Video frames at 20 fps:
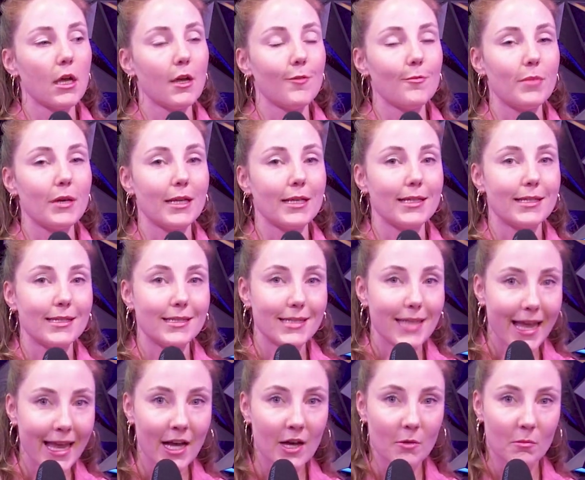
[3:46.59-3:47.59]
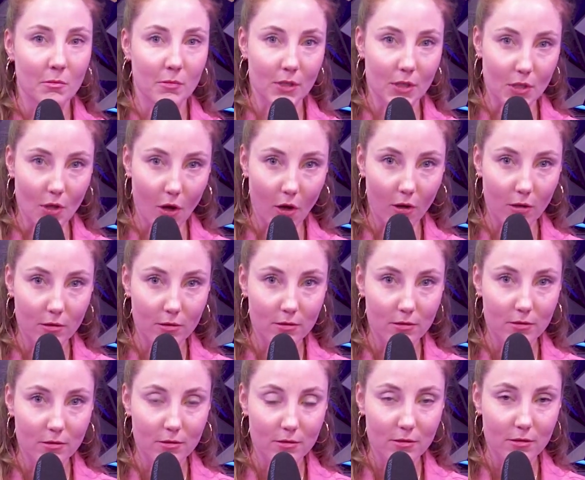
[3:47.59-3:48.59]
But damn, y'all,
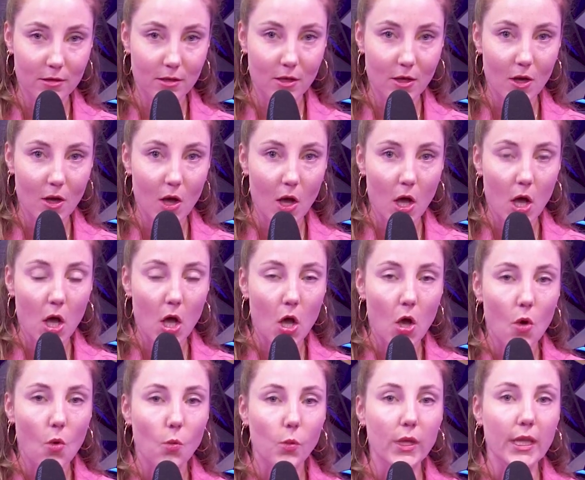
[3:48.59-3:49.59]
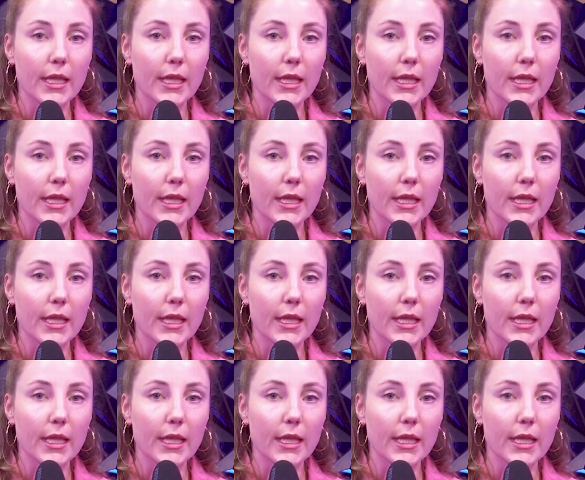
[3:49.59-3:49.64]
we